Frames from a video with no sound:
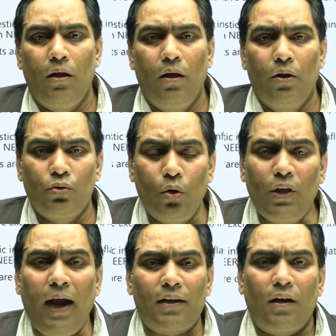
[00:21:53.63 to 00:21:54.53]
so
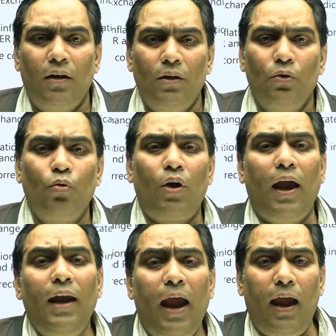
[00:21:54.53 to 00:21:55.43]
that you
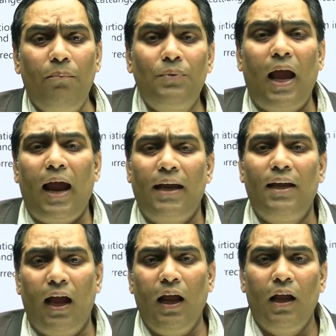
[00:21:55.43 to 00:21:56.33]
can have the
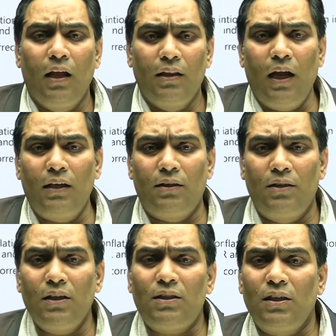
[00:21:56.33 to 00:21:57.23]
idea that
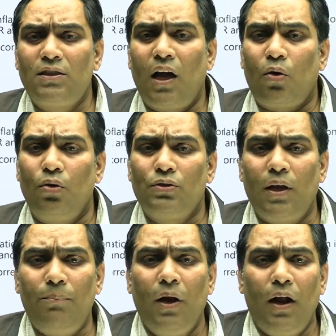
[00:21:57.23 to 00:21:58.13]
this is the
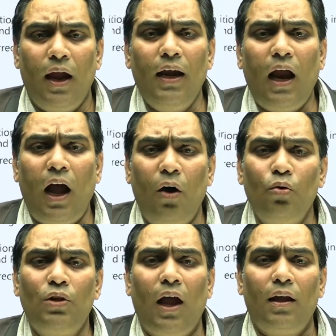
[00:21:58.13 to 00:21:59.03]
concept, and how
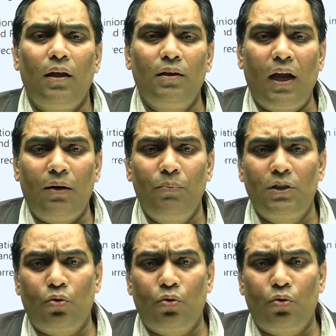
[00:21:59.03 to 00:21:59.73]
that means